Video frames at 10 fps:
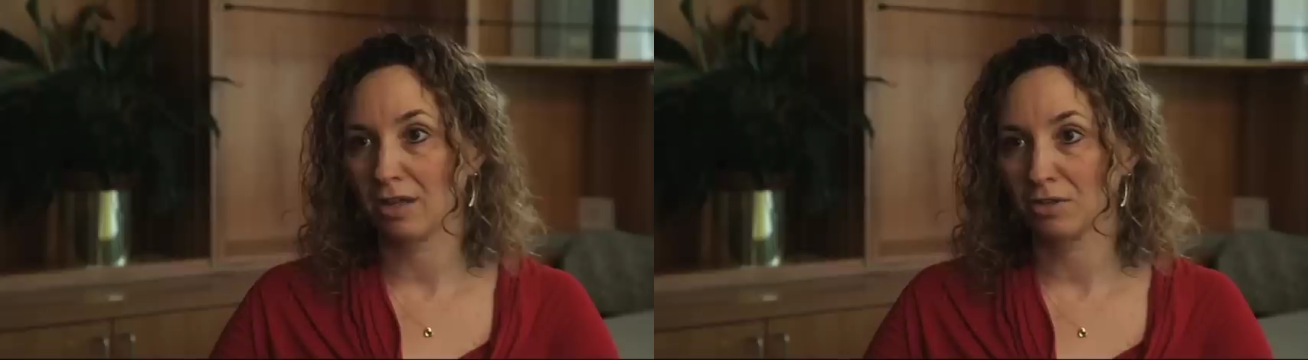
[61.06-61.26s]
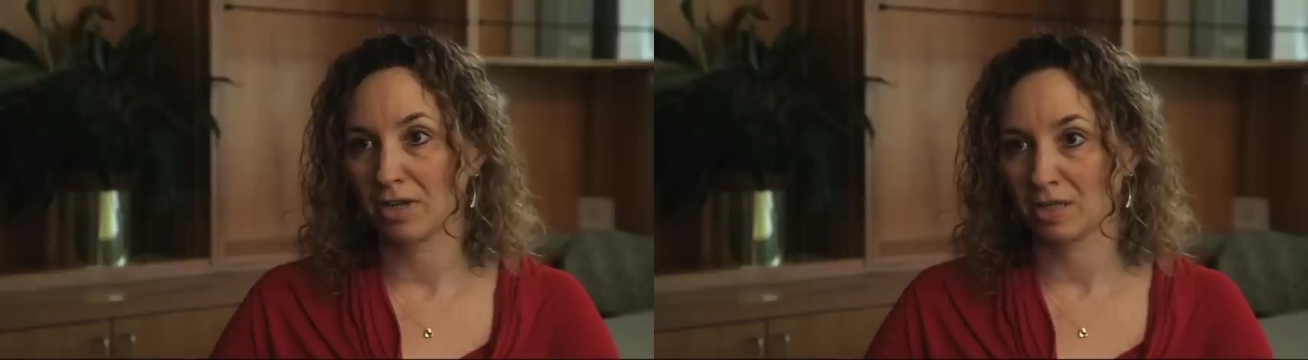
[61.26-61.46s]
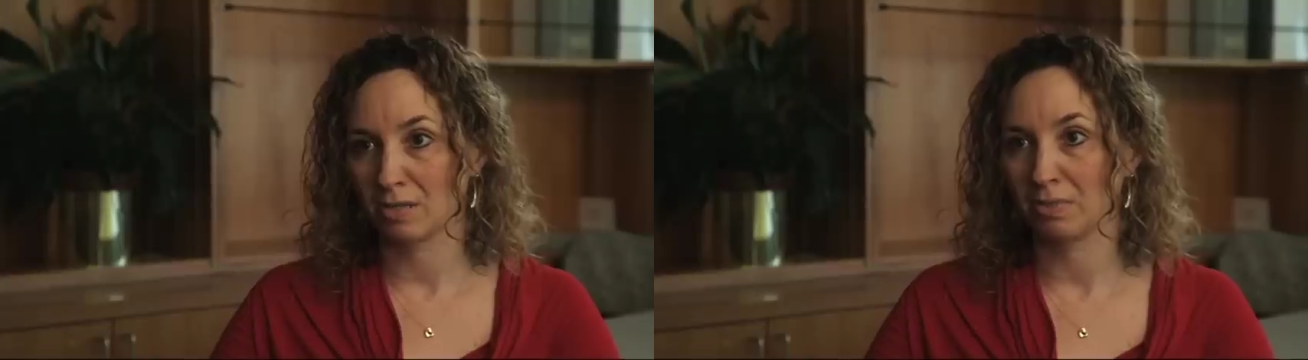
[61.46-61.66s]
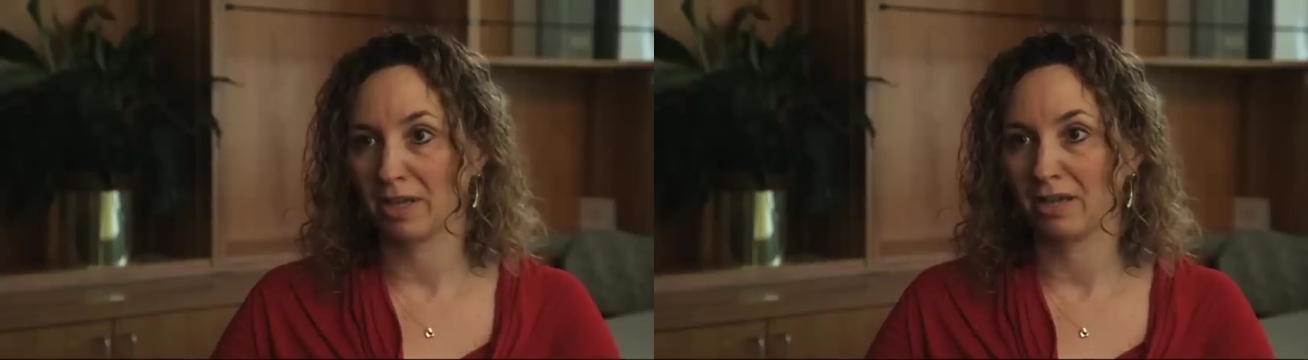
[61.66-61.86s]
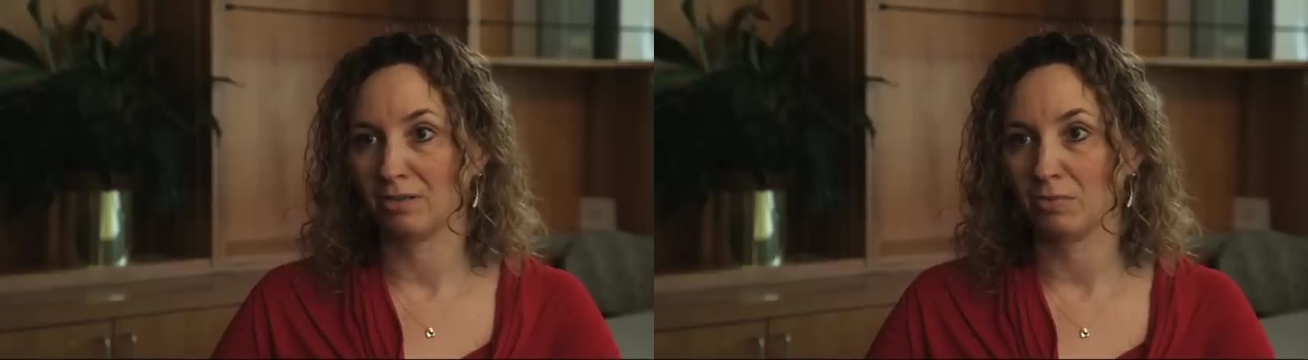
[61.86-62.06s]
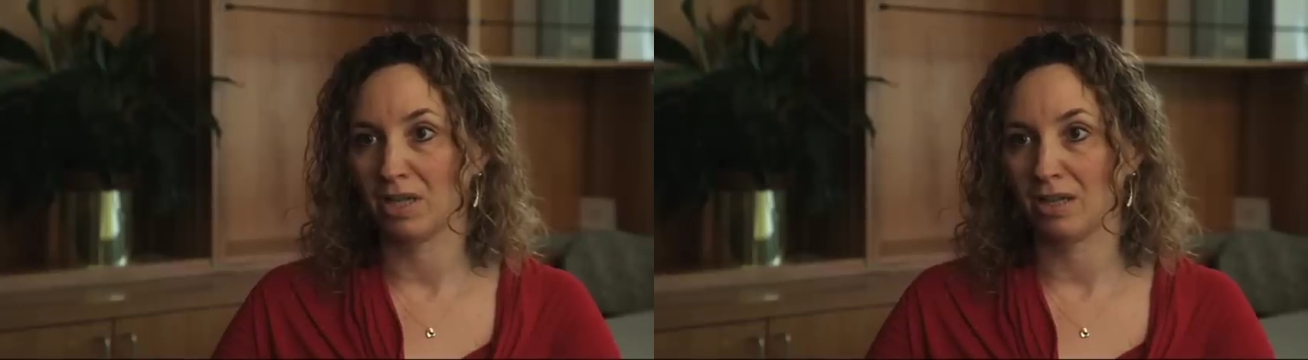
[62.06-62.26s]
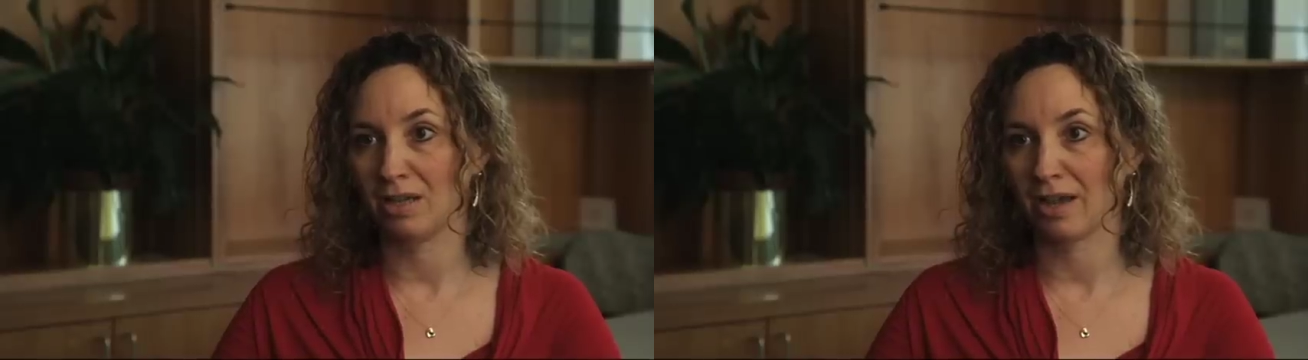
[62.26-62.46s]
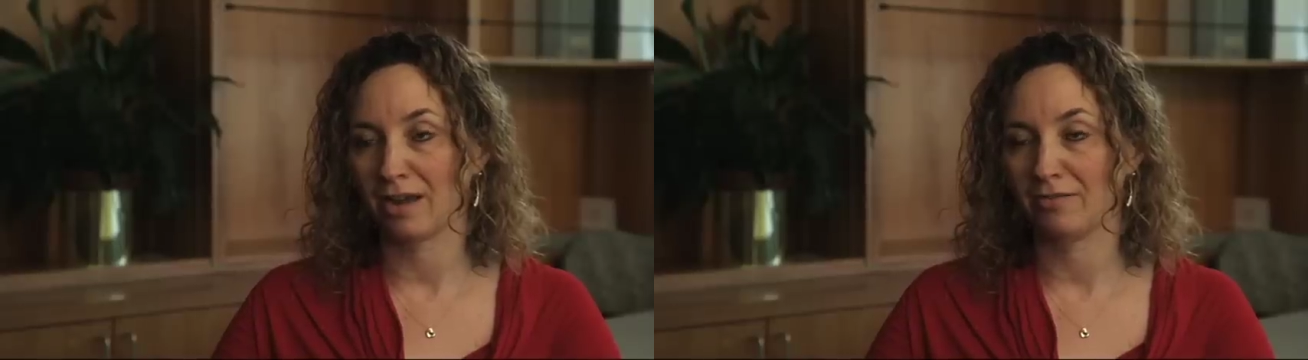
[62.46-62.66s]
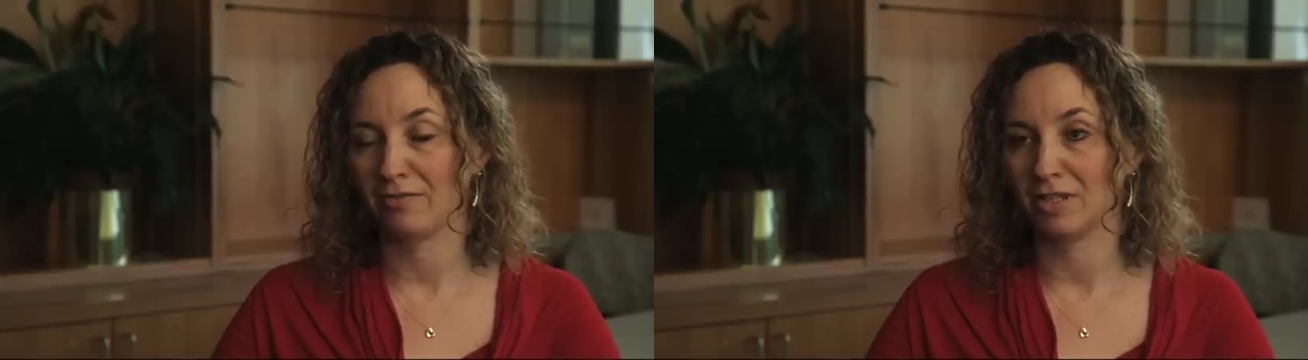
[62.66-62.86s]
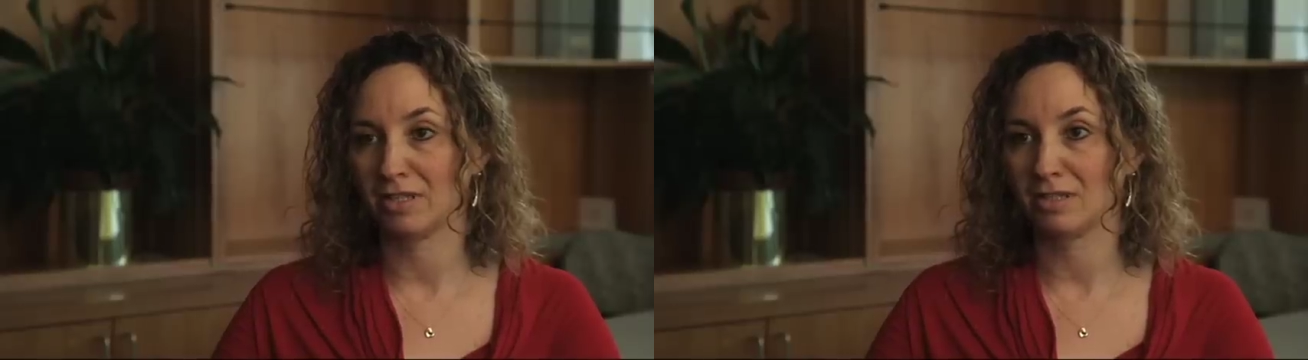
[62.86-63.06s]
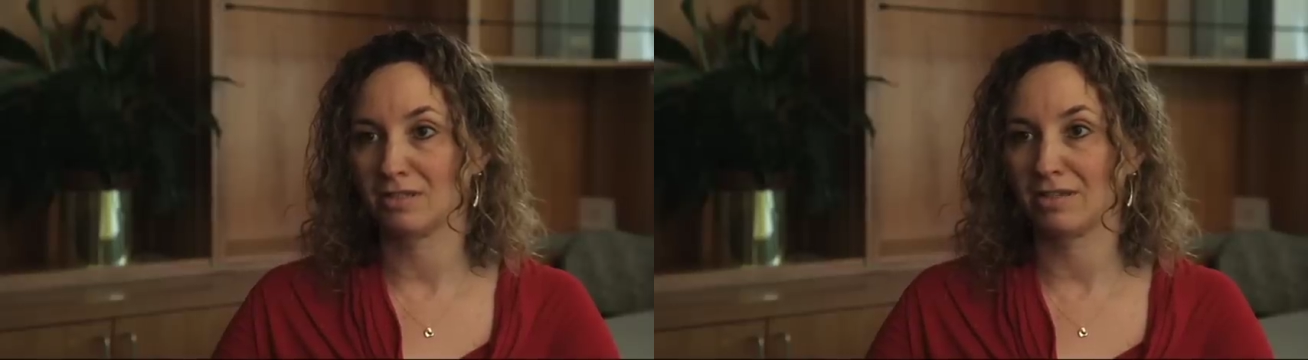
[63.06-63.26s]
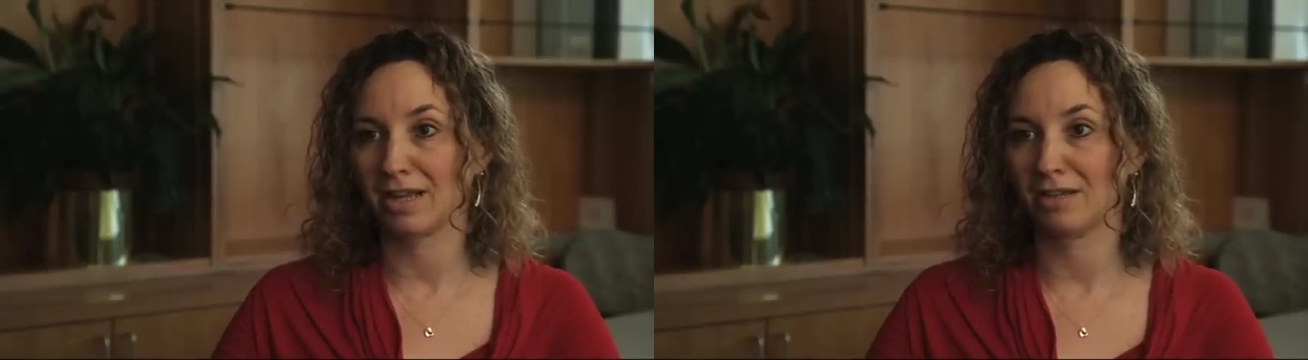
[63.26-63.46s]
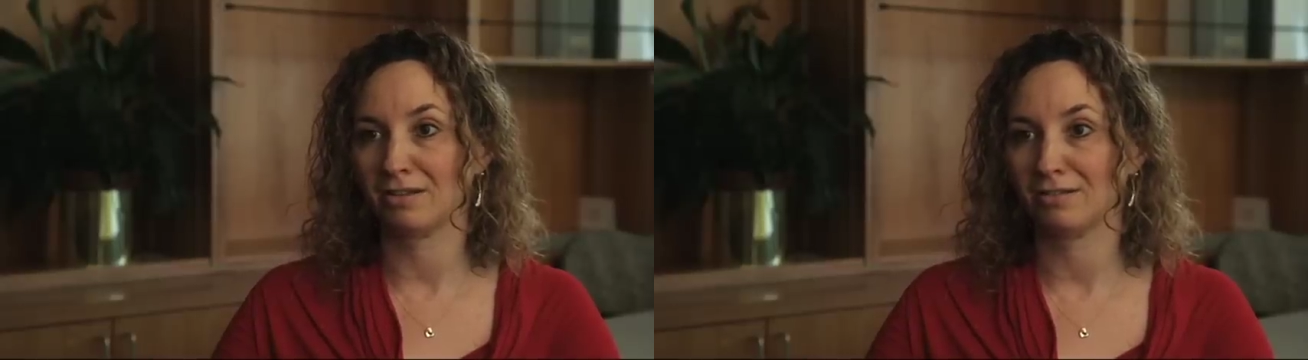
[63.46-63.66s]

transplant, we have this second